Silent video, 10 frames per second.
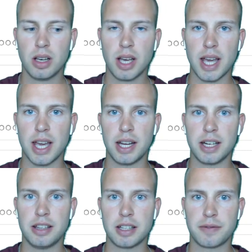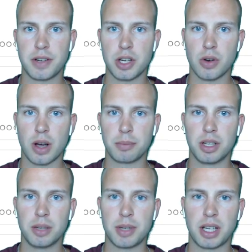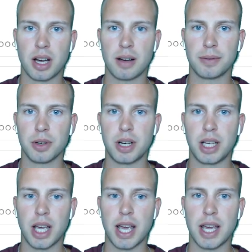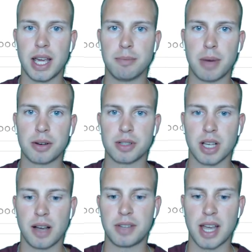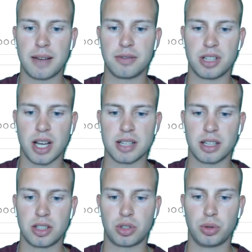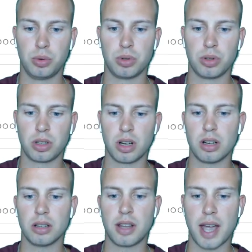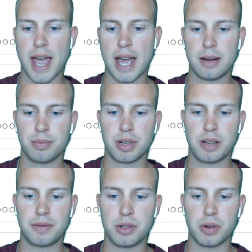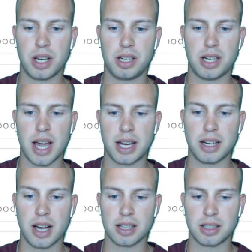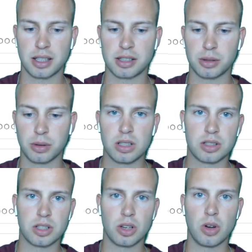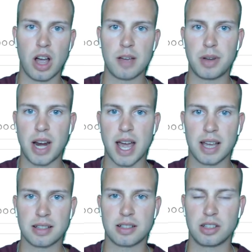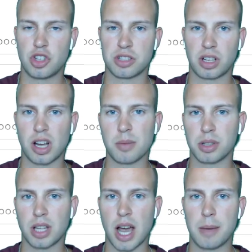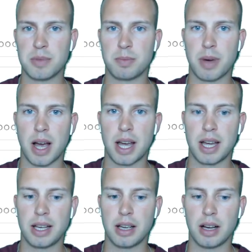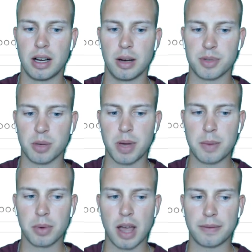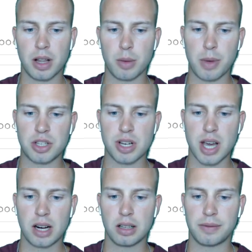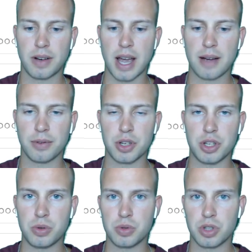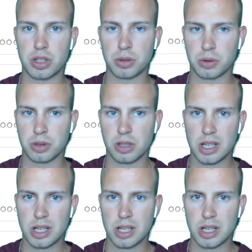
And in this video, I'm going to be covering a Microsoft advertising tool called the Ad Preview and Diagnostics tool. So I've been asked just a couple times by um, some people that follow my channel if I ever use the tool